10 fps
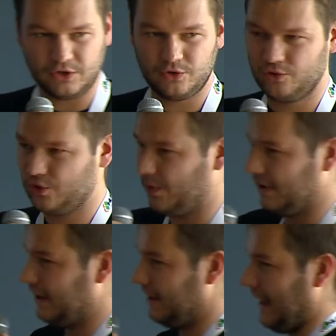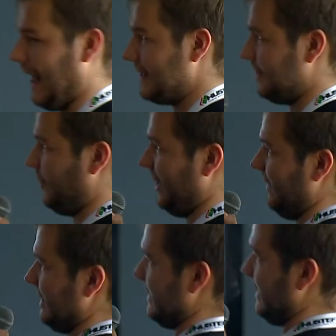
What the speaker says: it usually adds prefix